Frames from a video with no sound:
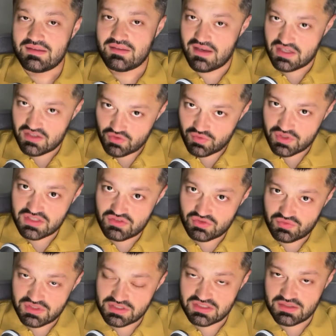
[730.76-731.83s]
Are you willing to
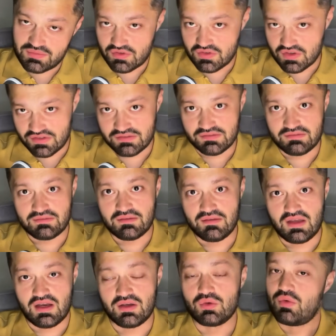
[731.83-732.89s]
risk them or not?
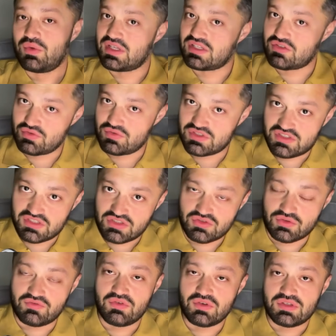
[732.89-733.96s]
Are you willing to risk a
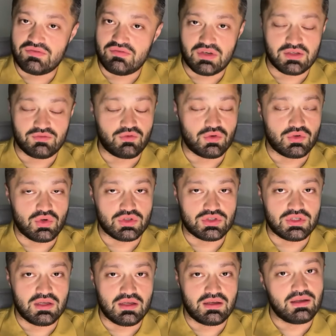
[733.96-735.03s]
Su-35 or
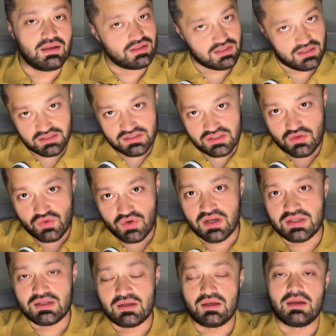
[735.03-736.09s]
not? The
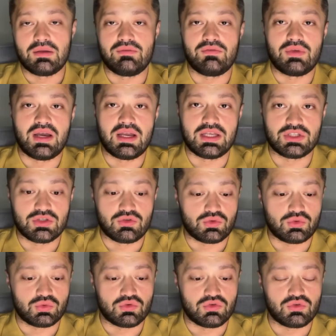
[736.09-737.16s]
one flying
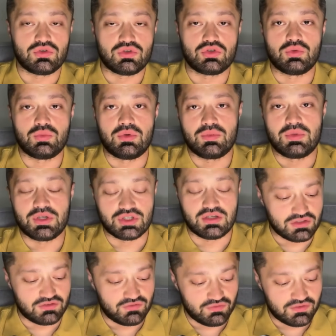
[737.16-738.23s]
to the Sumy
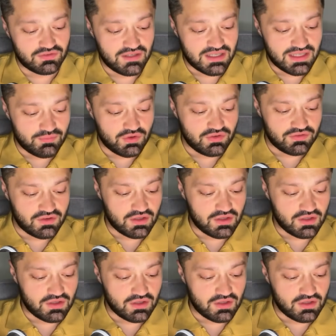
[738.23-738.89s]
region with the aim of